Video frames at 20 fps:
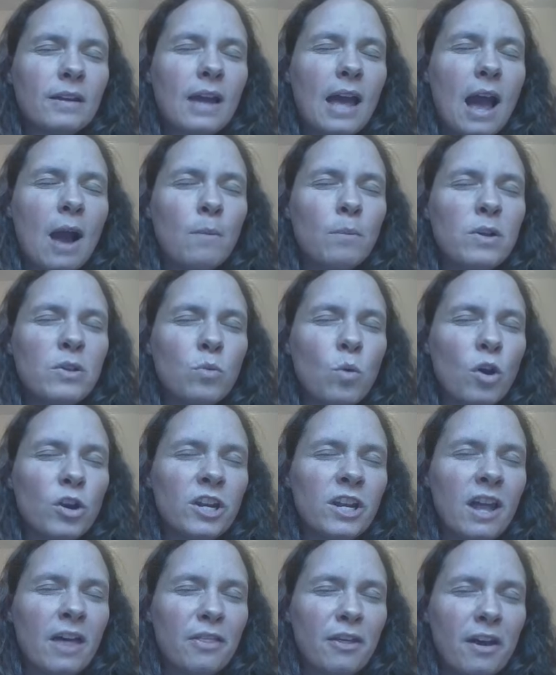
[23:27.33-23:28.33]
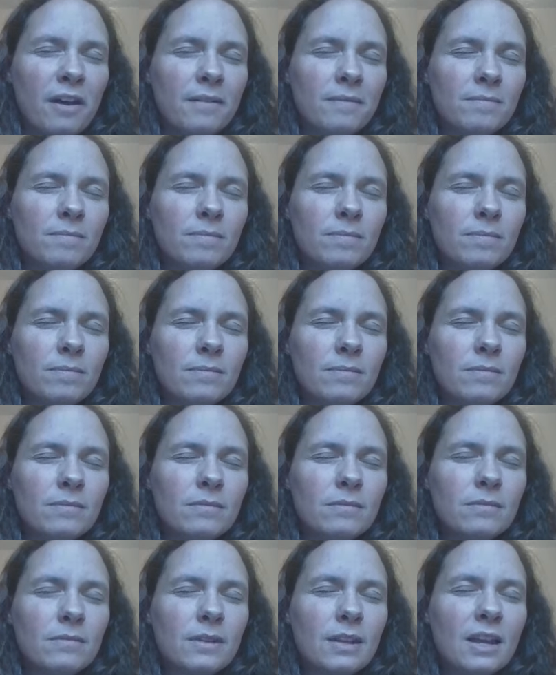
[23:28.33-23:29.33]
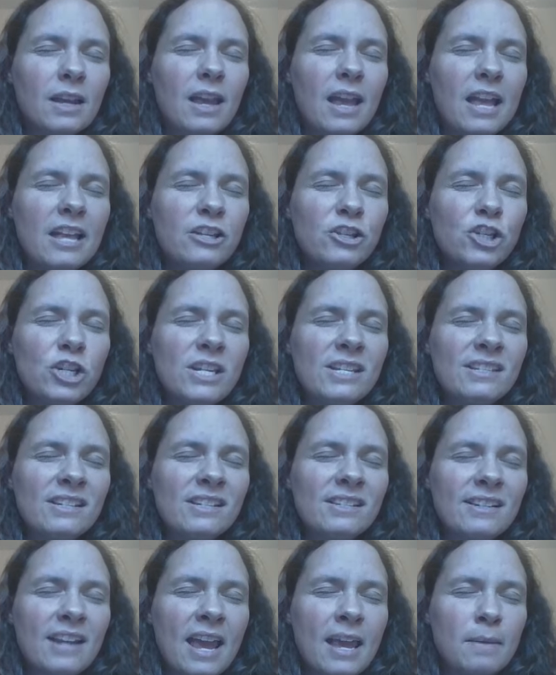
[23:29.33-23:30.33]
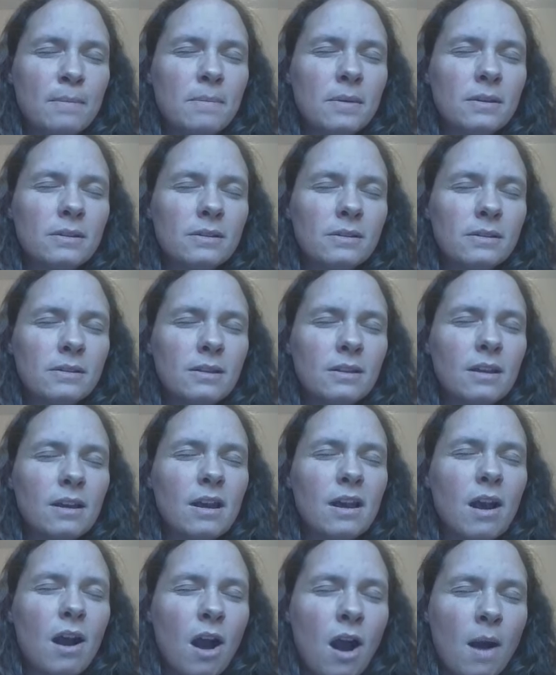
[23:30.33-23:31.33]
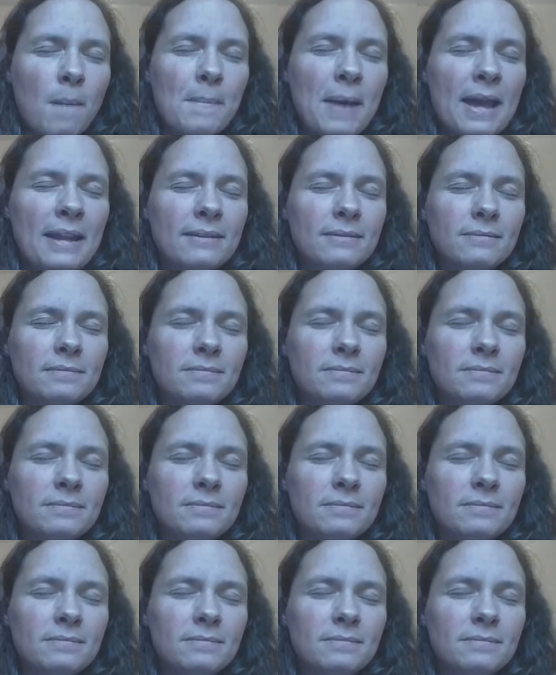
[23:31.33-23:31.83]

and with one another. In Jesus' name, Amen.